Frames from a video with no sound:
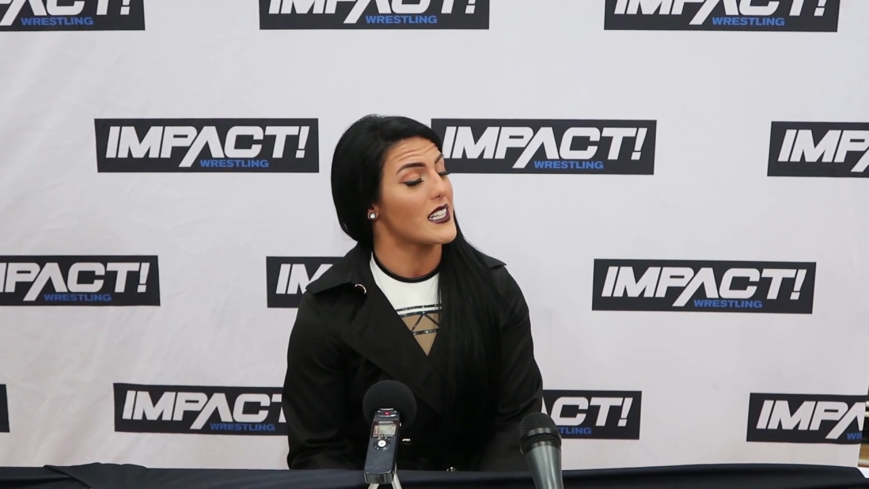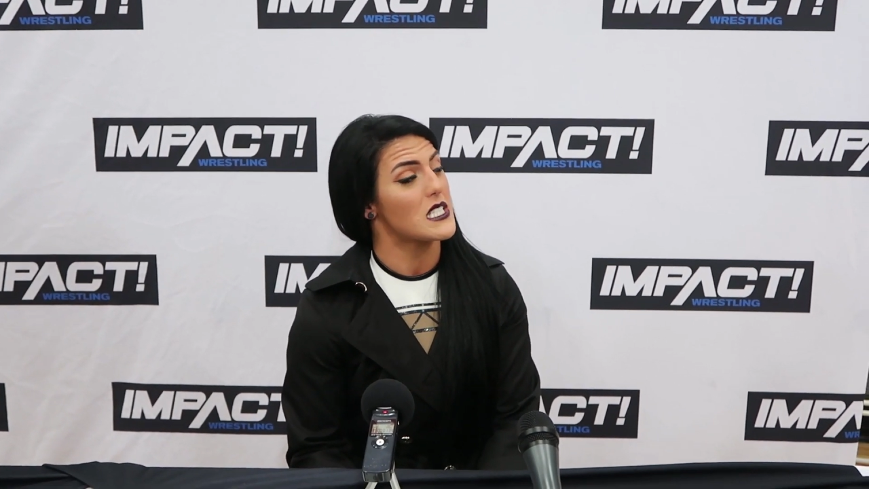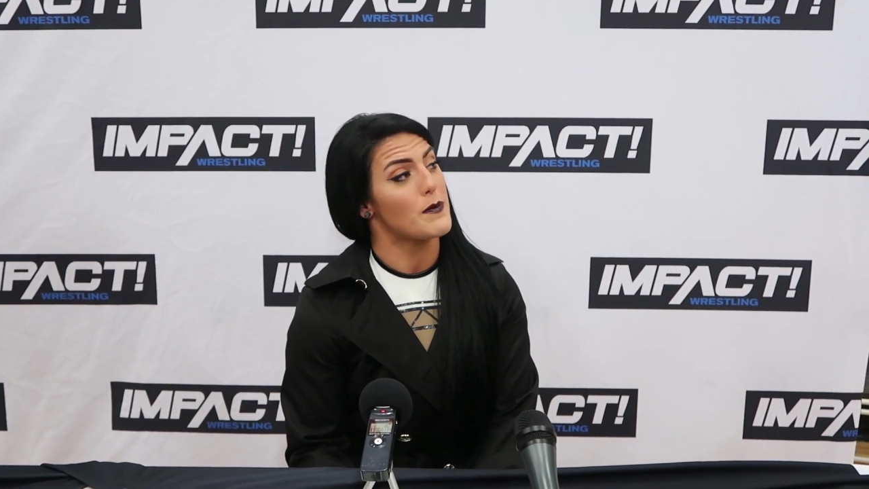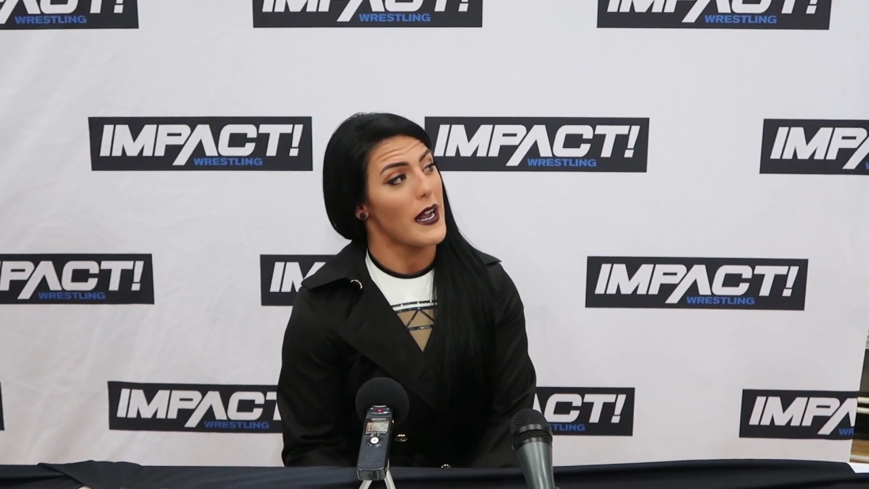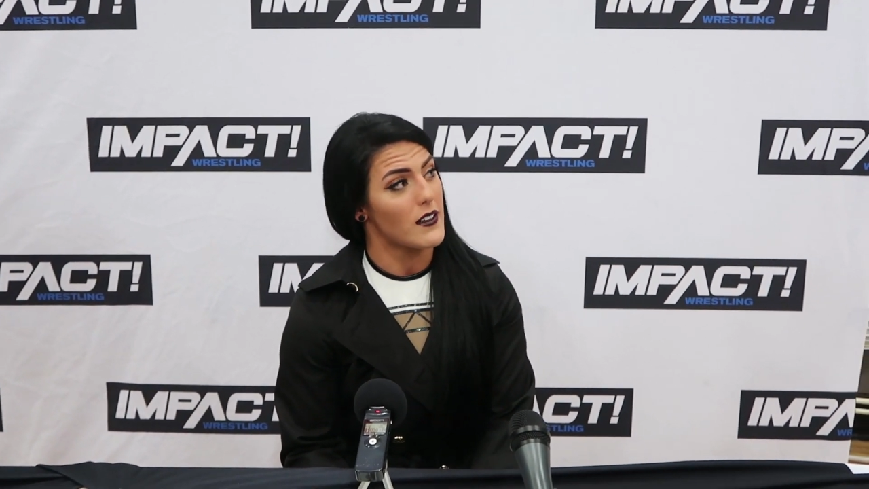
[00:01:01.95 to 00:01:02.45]

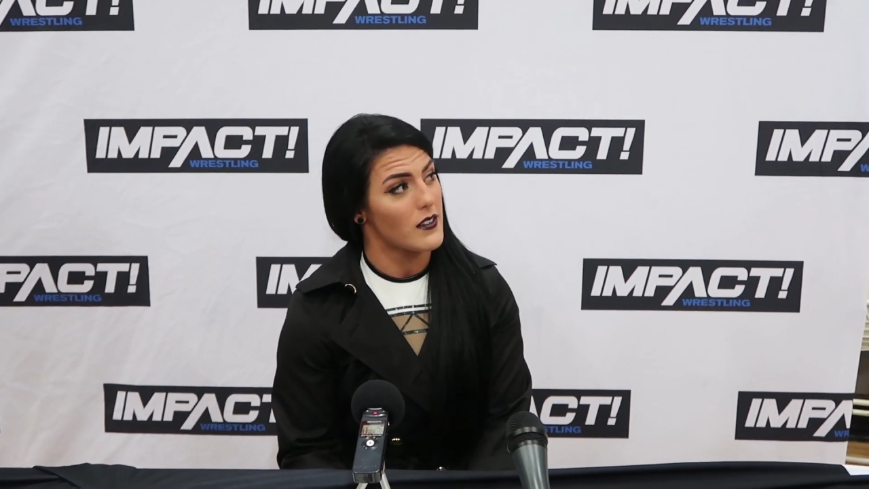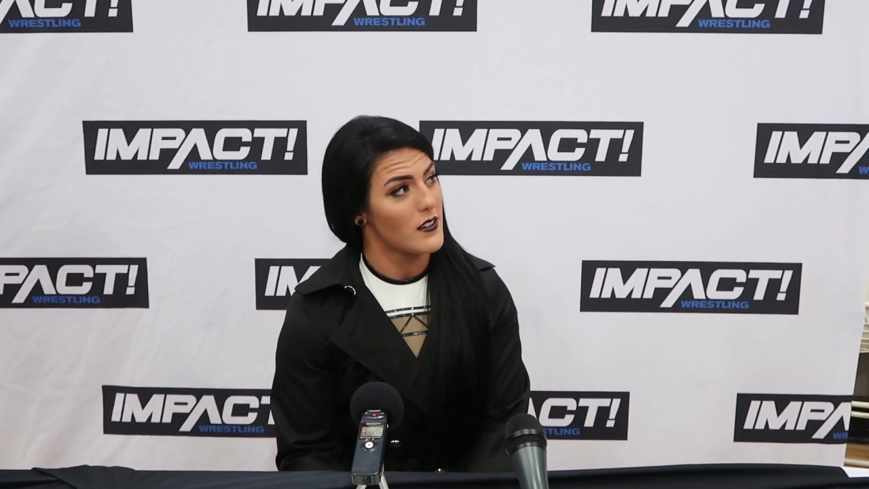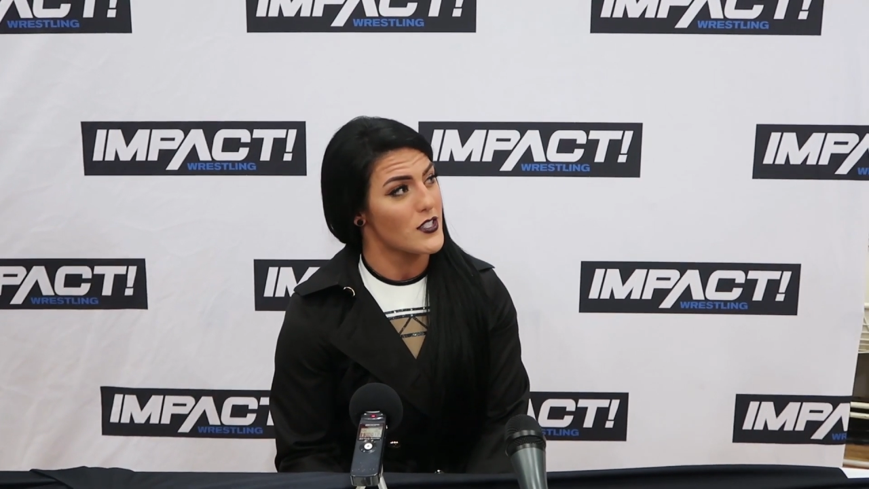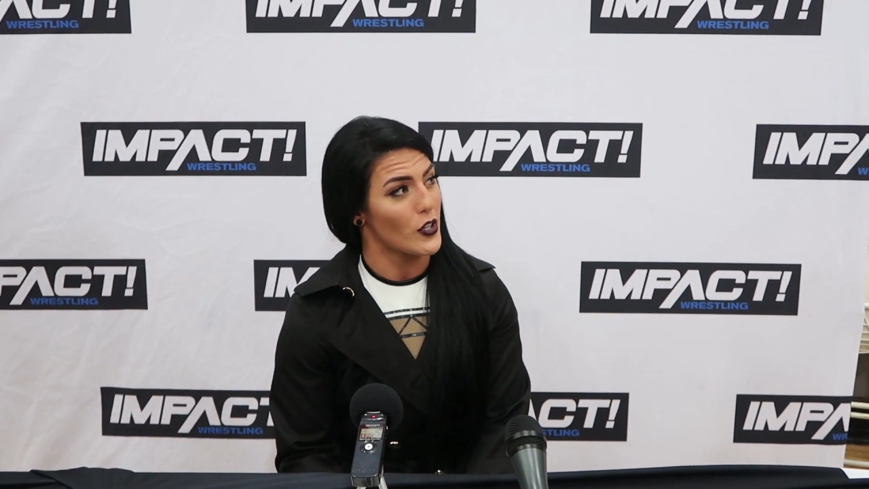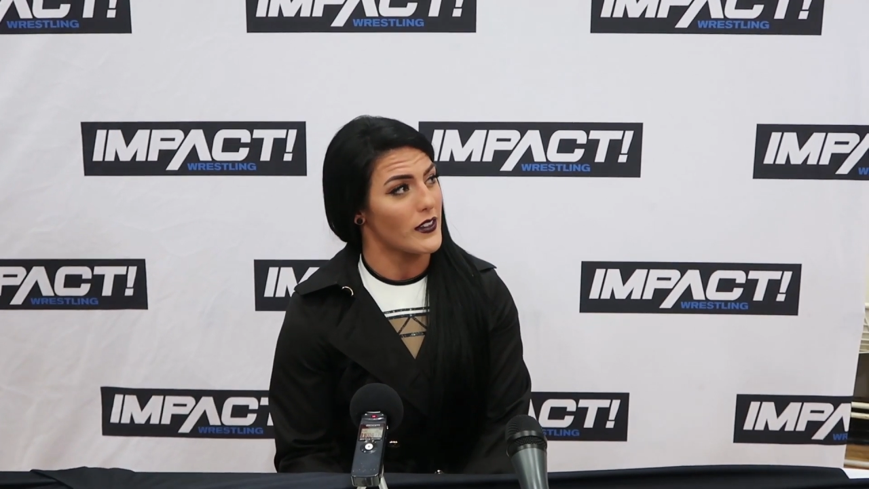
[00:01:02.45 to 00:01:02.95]
expect
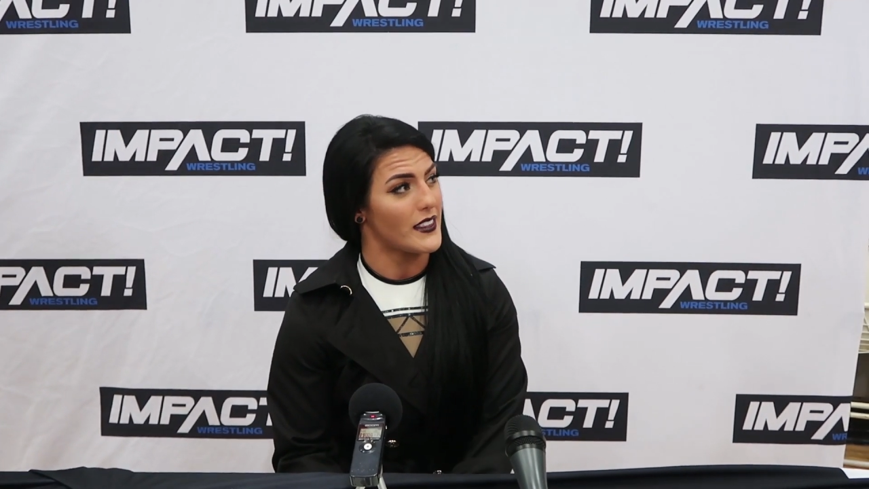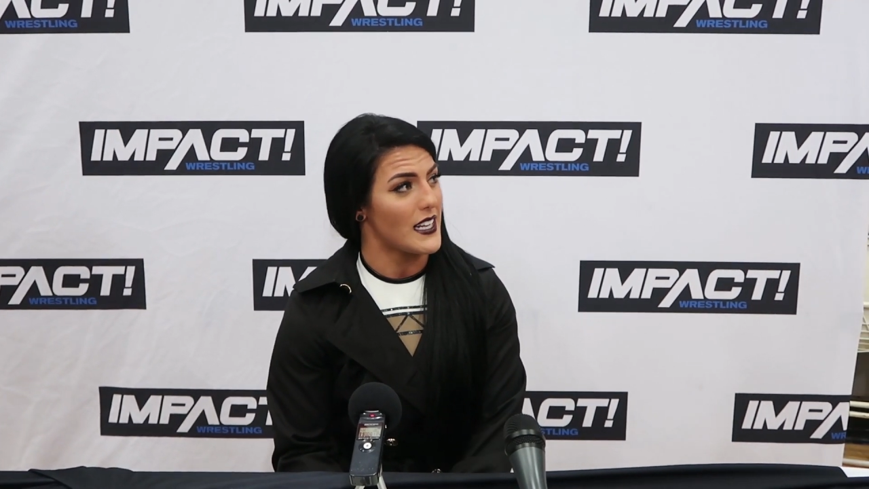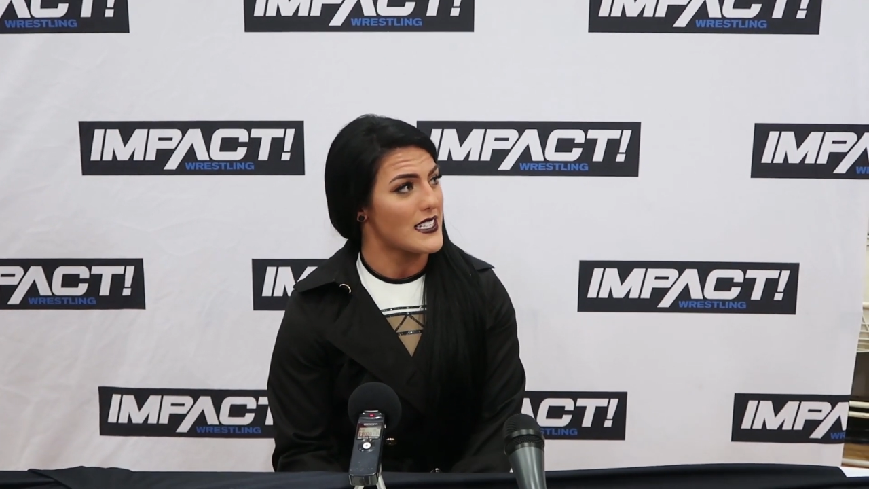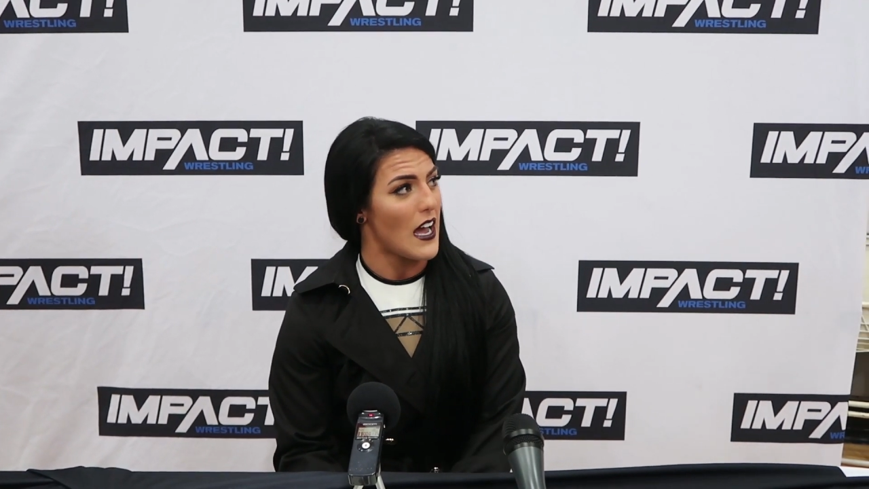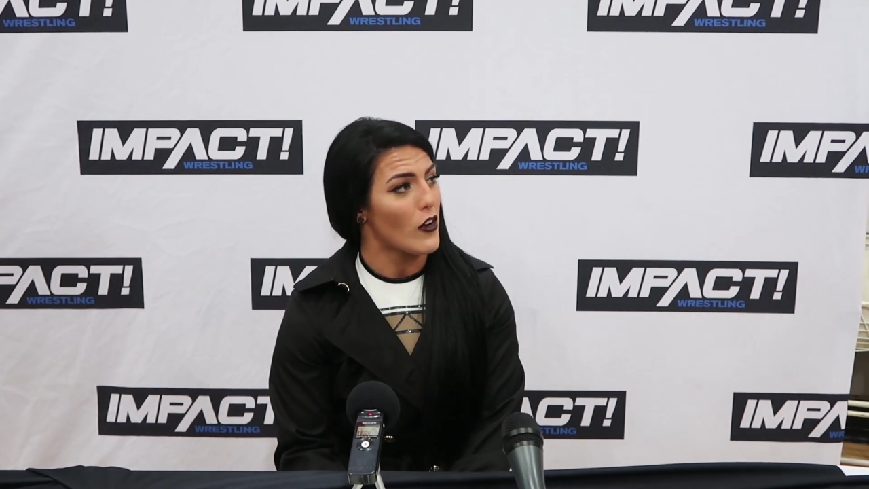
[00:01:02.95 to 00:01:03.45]
certain
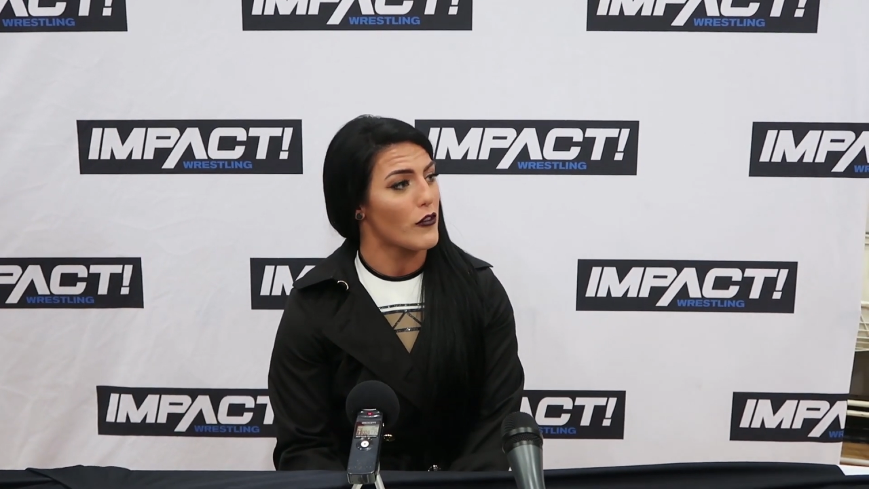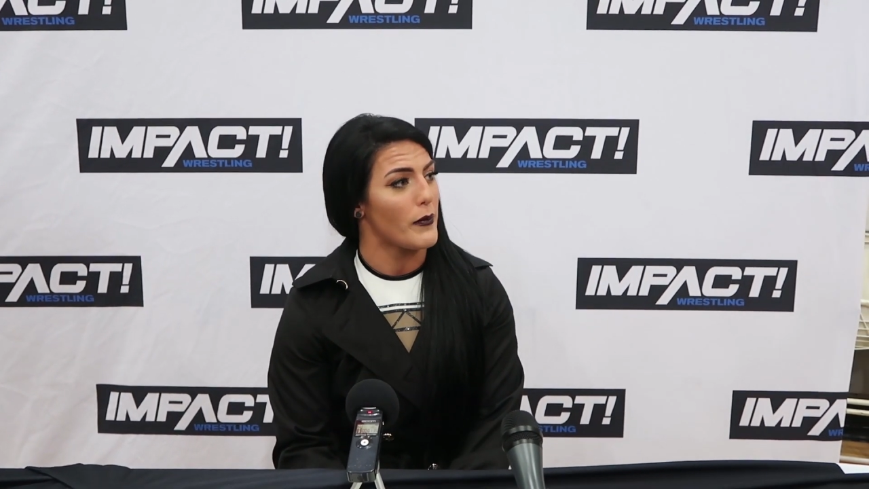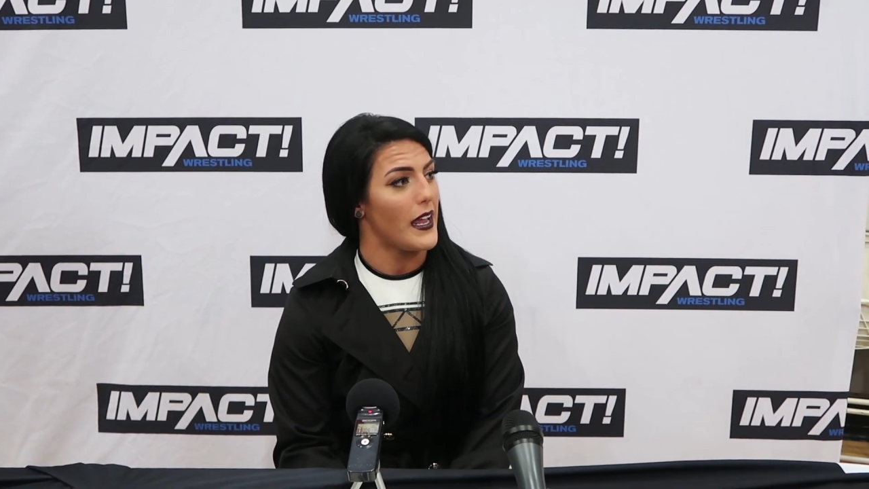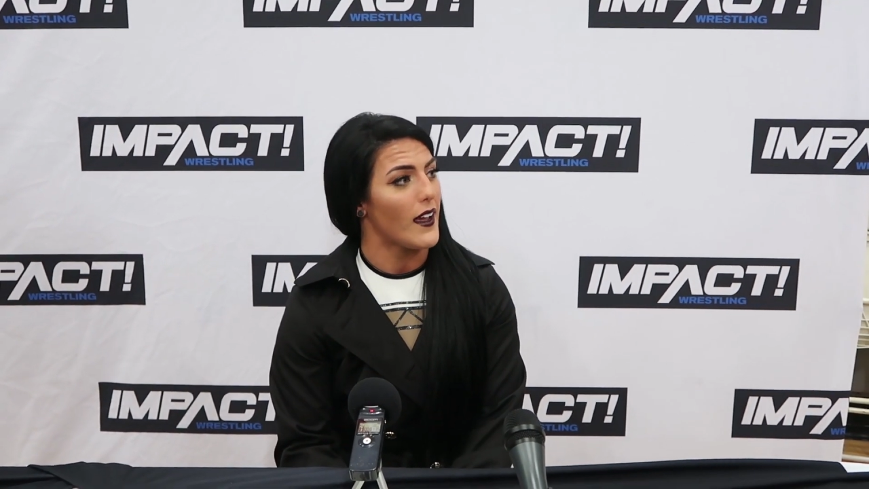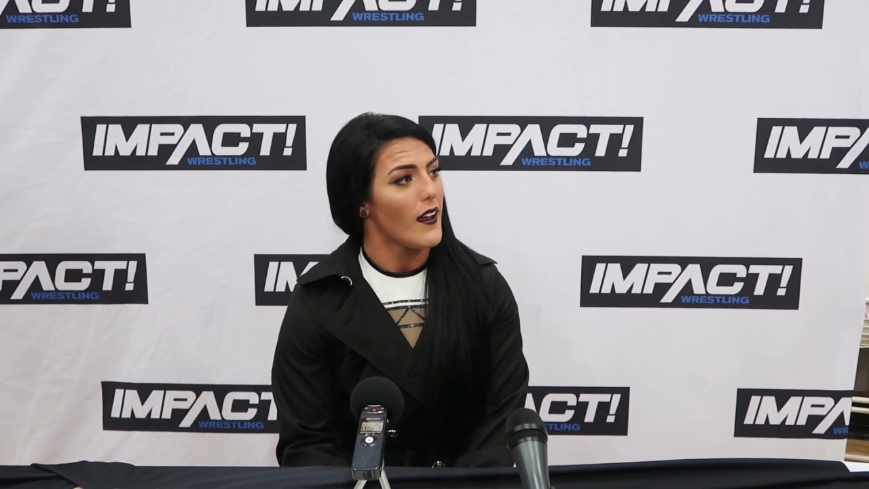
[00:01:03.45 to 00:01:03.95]
things out
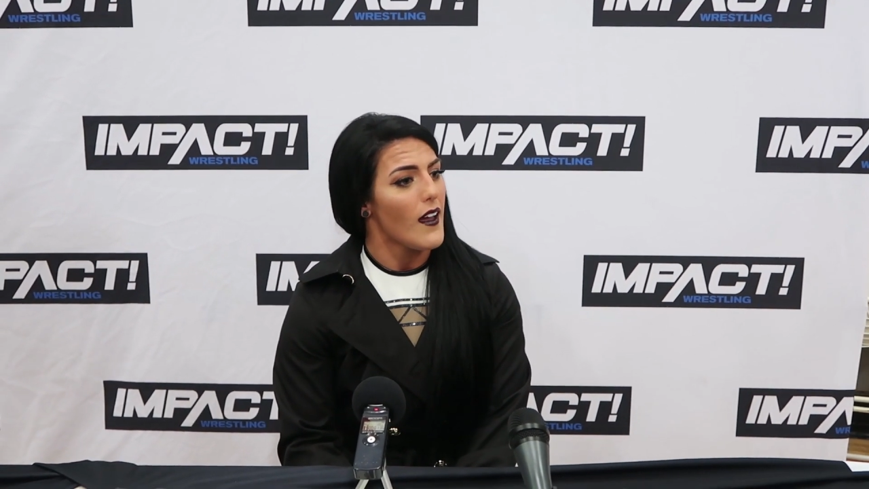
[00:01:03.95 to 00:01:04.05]
of me.